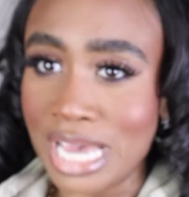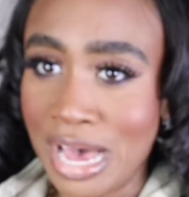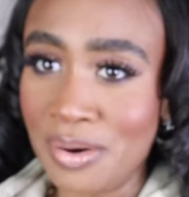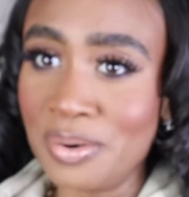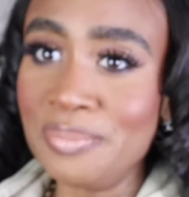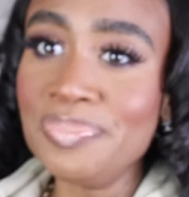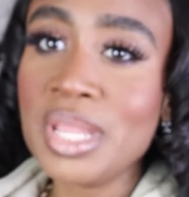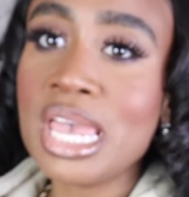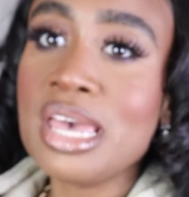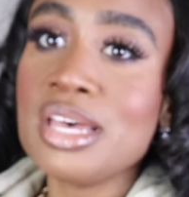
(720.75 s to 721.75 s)
out,
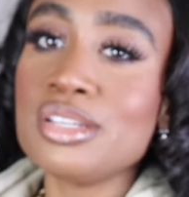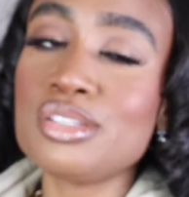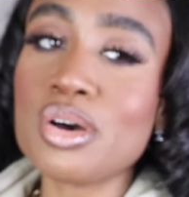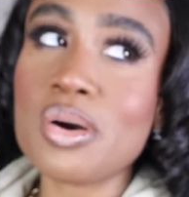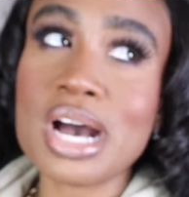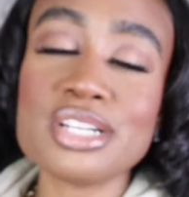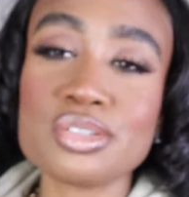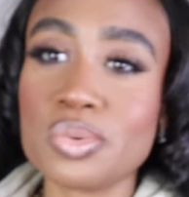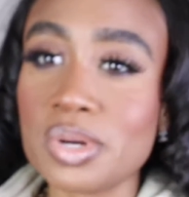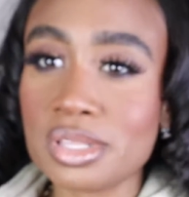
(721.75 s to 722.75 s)
so I just
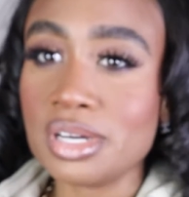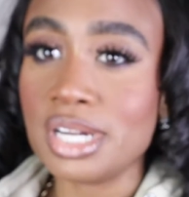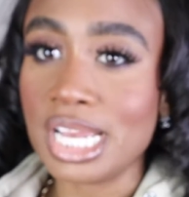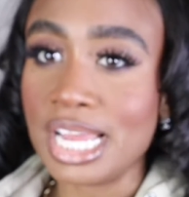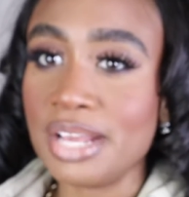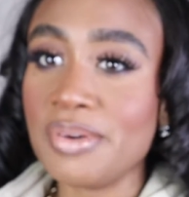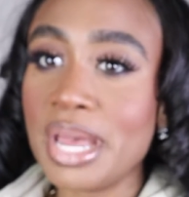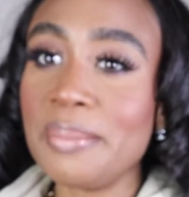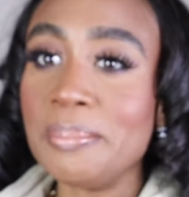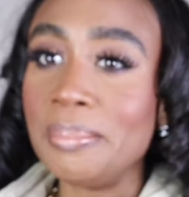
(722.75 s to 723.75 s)
ordered the hoodie
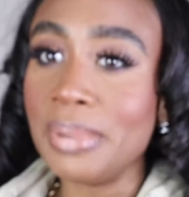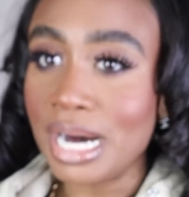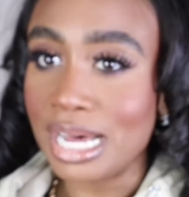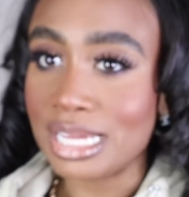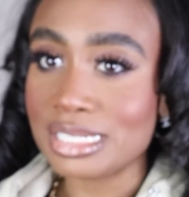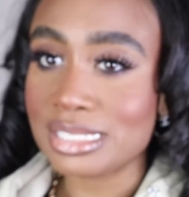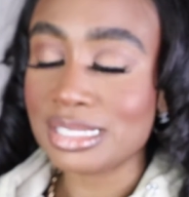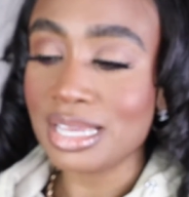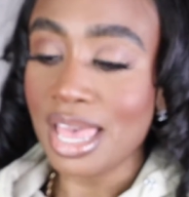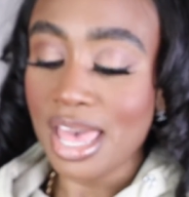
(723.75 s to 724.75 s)
anyway, but
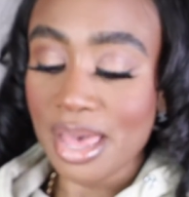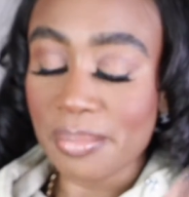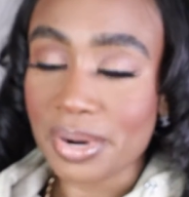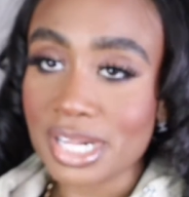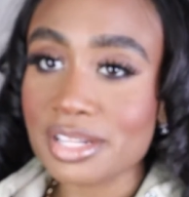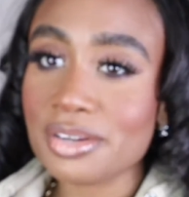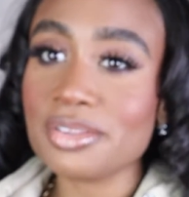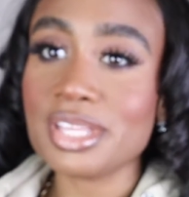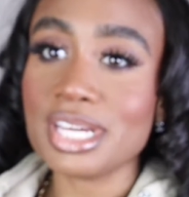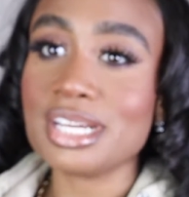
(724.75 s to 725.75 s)
Pretty Little
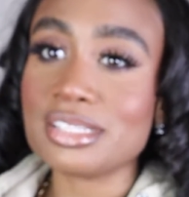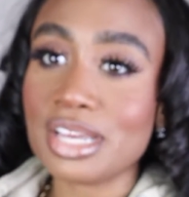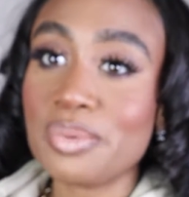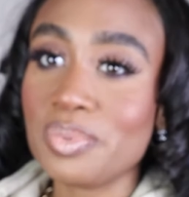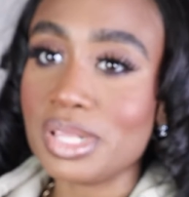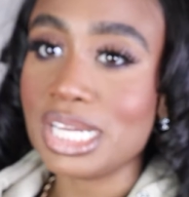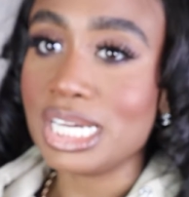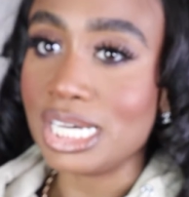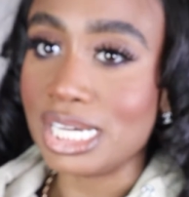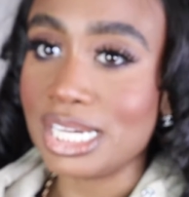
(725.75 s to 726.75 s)
Thing is like really
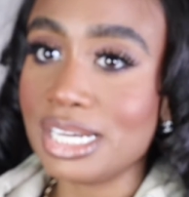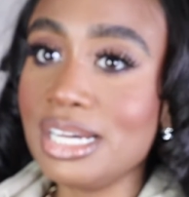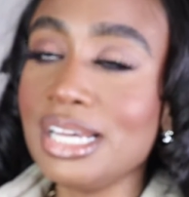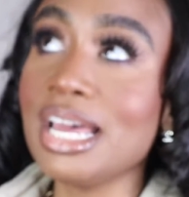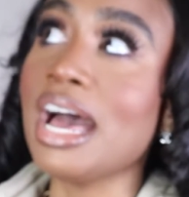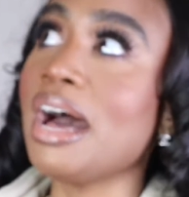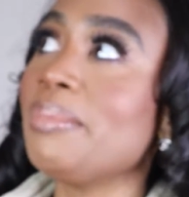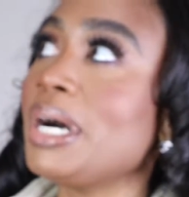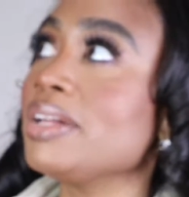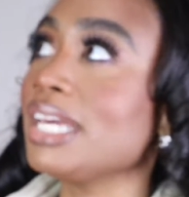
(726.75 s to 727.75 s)
good
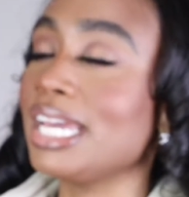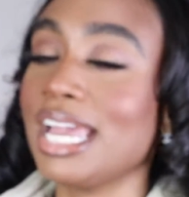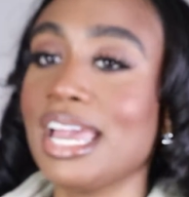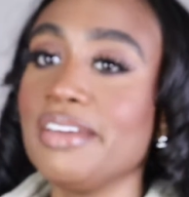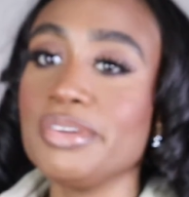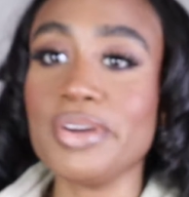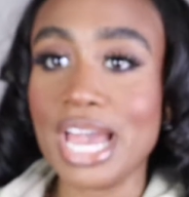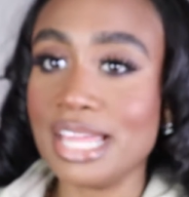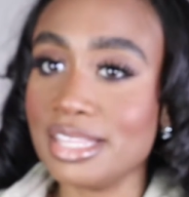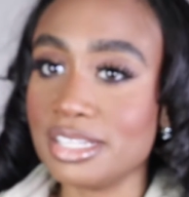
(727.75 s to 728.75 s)
about like if you
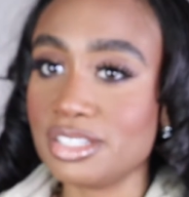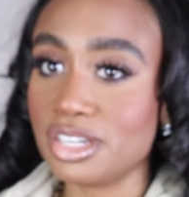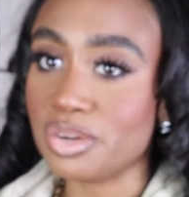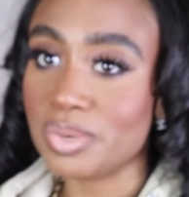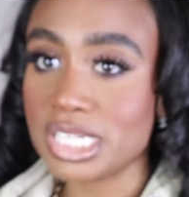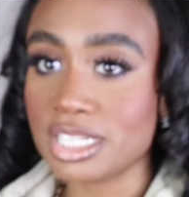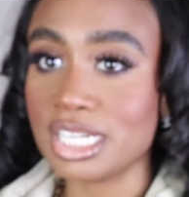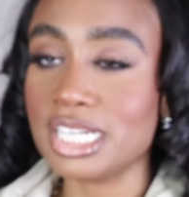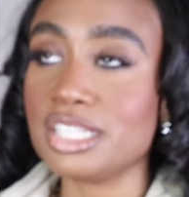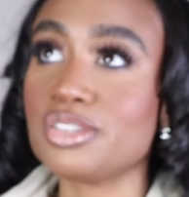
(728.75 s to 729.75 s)
add things to your wish
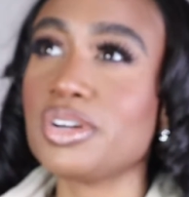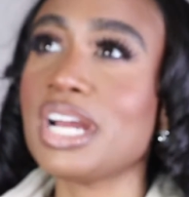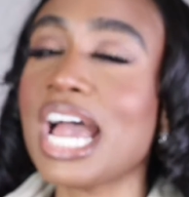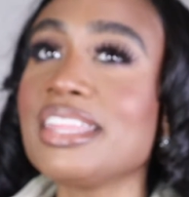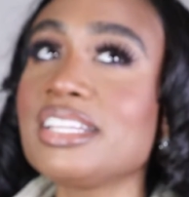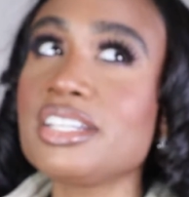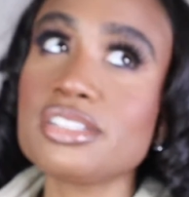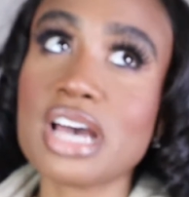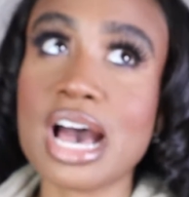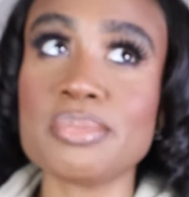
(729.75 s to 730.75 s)
list or I think there's
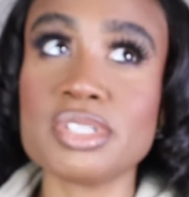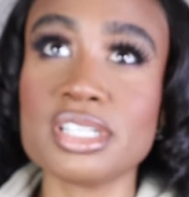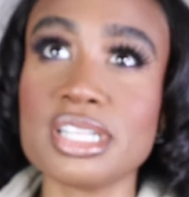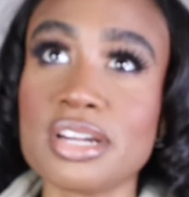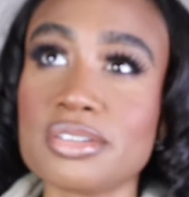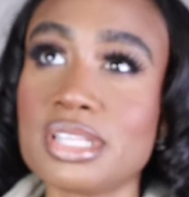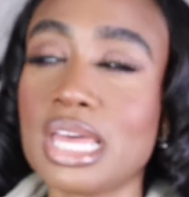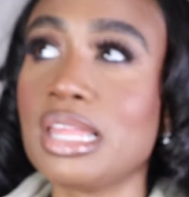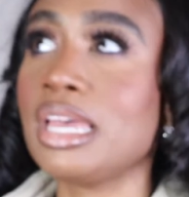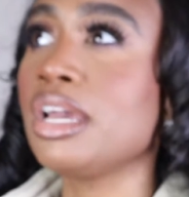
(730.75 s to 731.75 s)
an option that'll
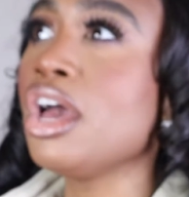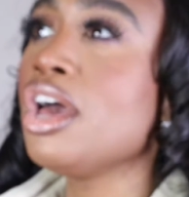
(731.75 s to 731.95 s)
say like